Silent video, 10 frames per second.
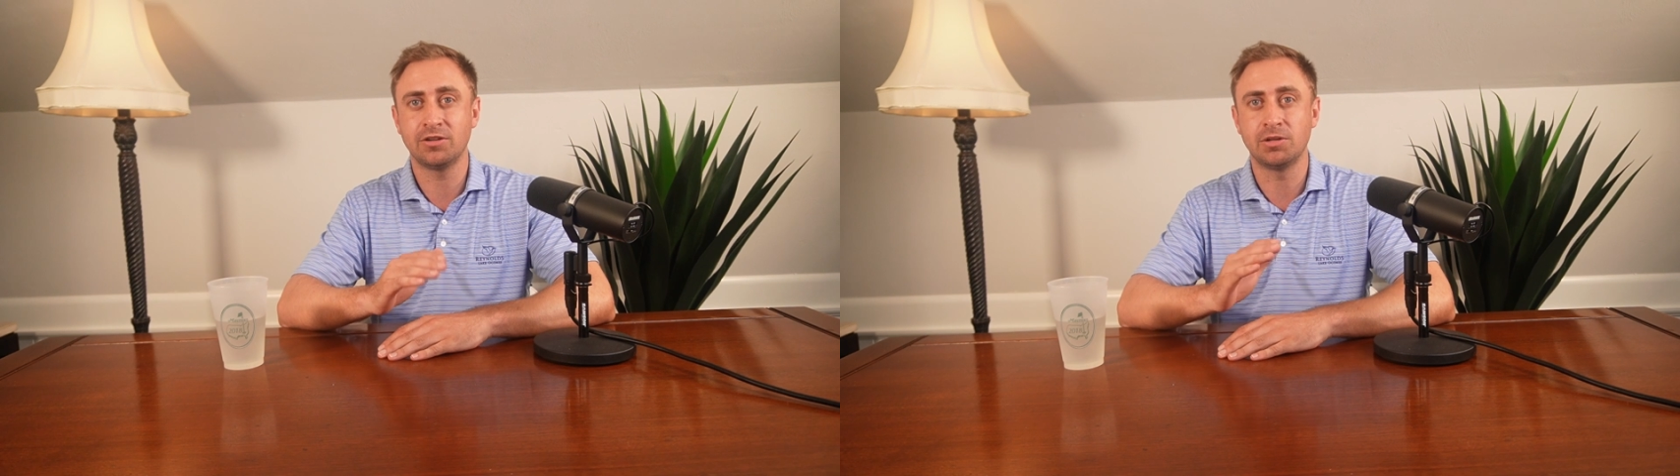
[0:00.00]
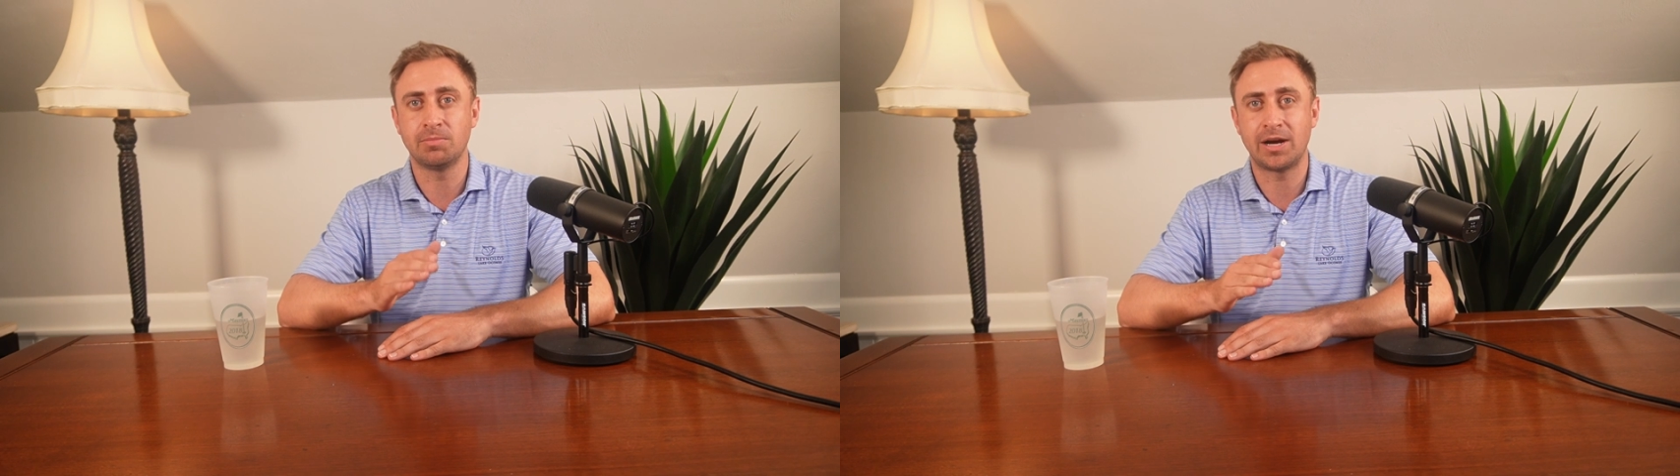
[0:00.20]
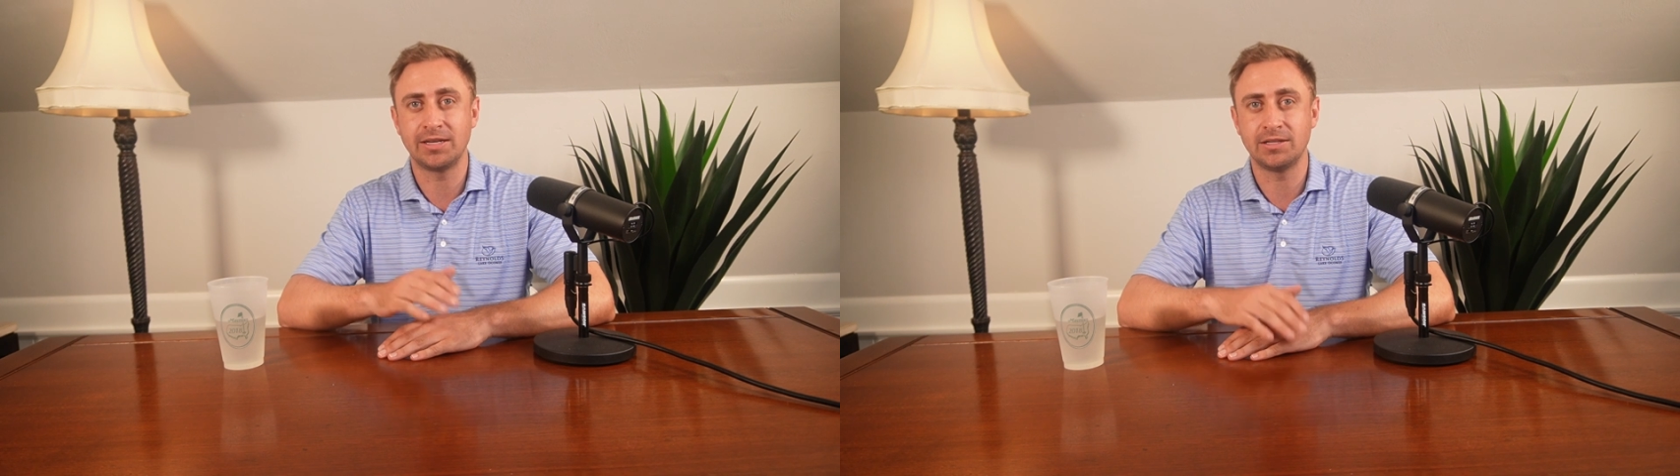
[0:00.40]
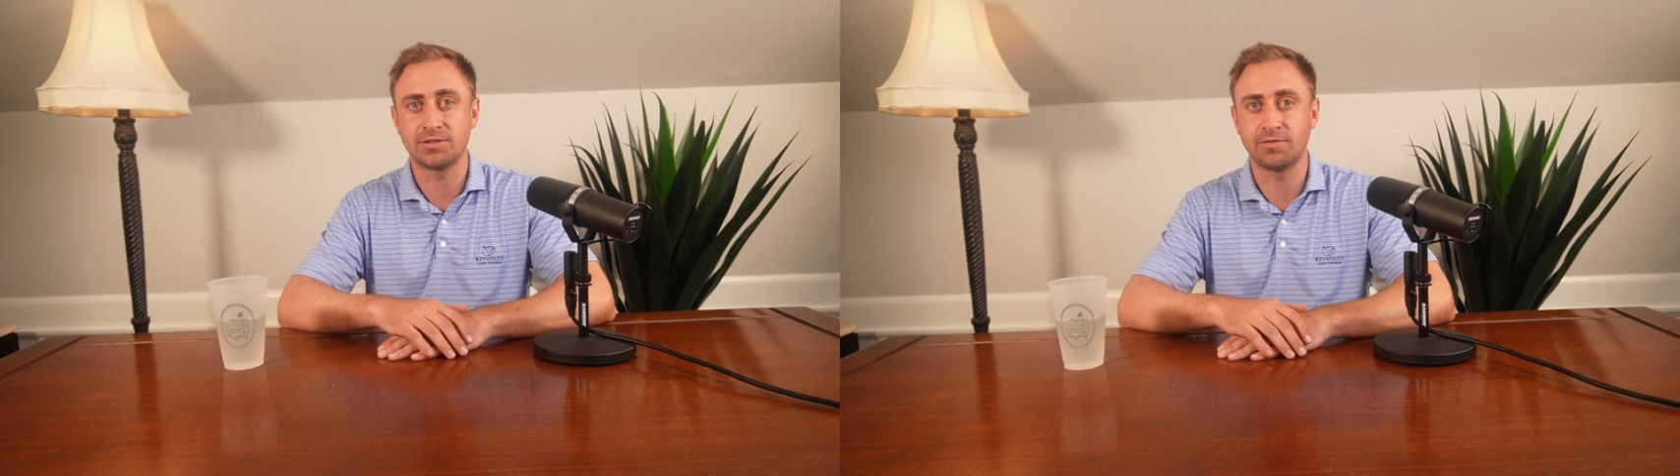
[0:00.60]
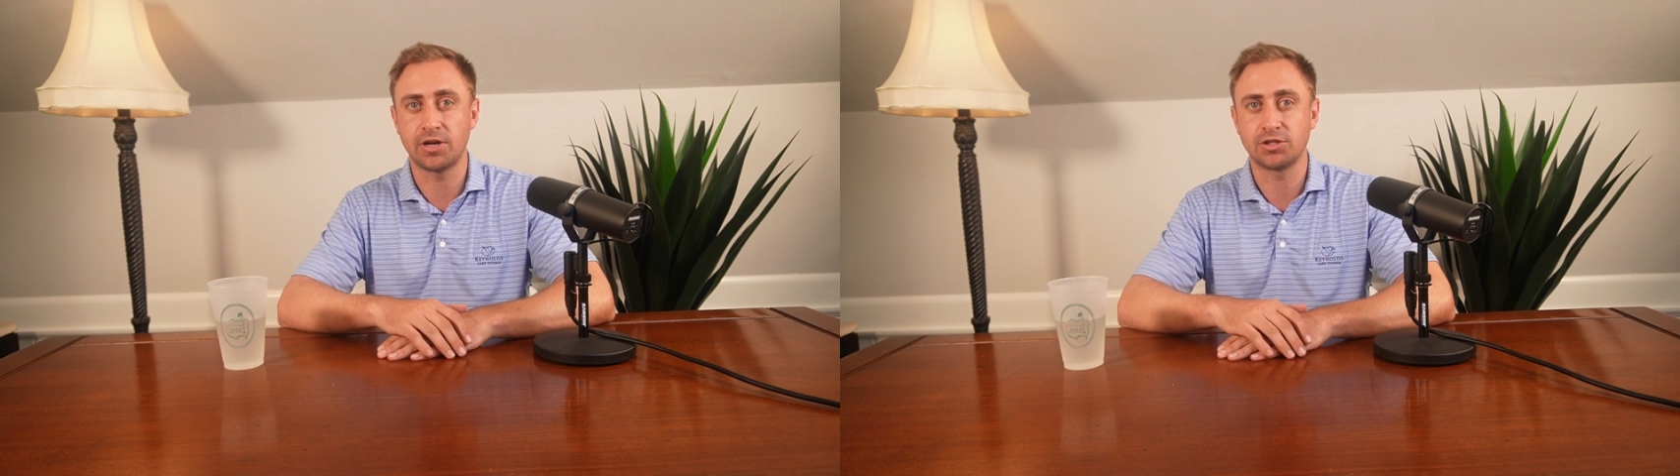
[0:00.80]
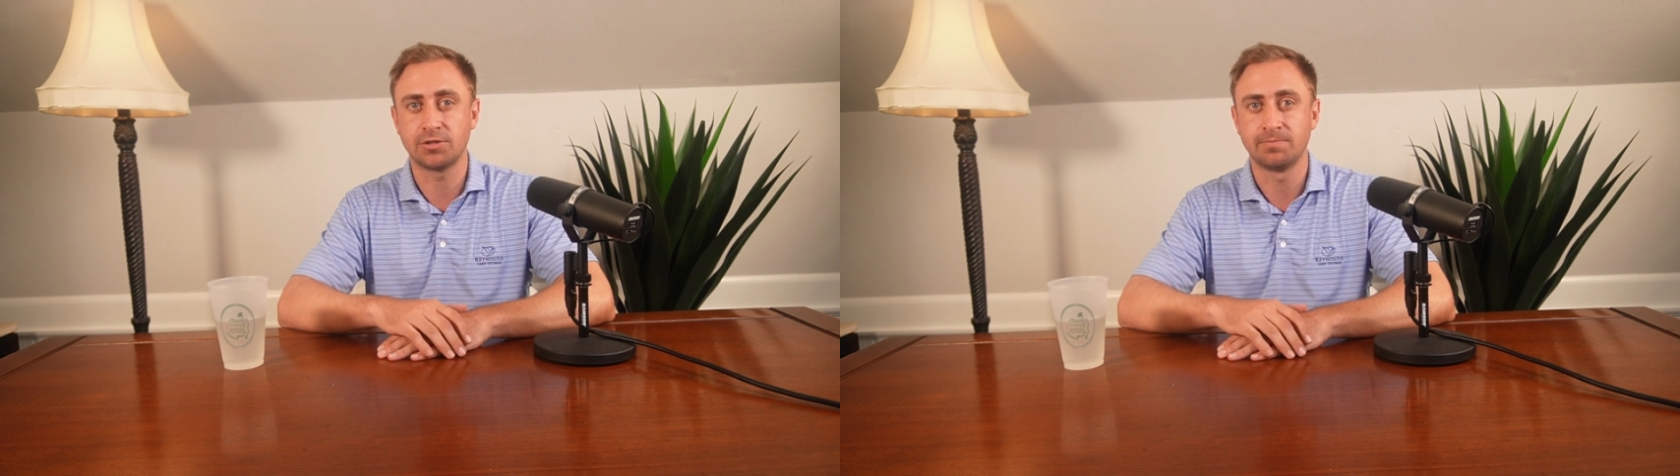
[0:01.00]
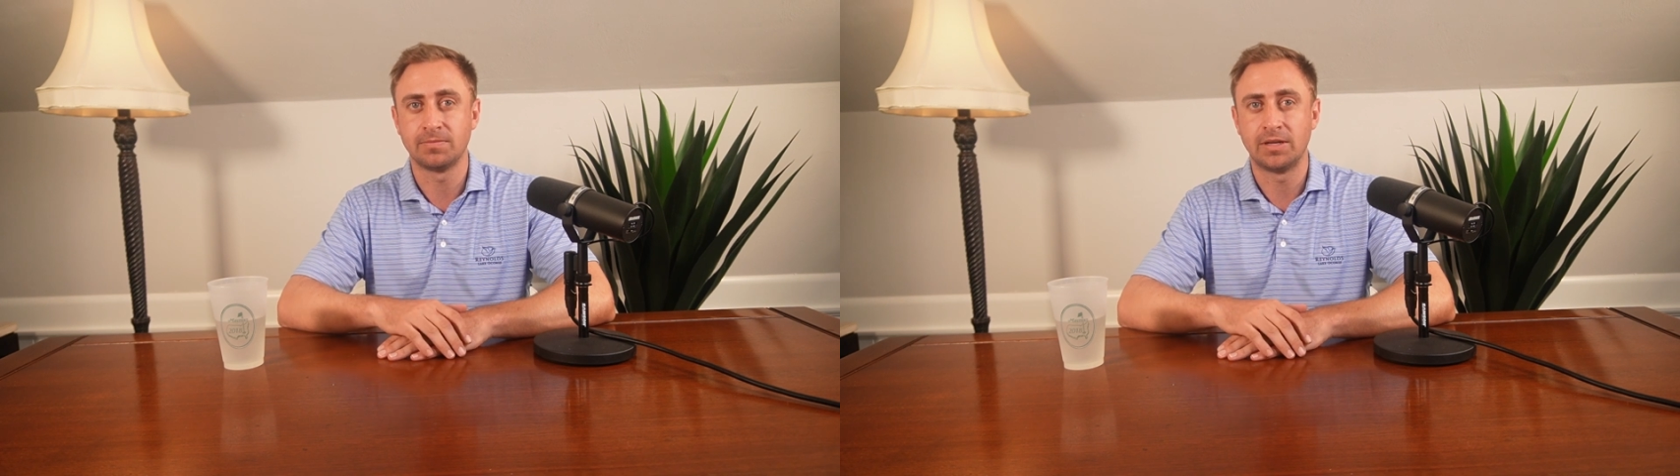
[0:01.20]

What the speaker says: and your body is fresh.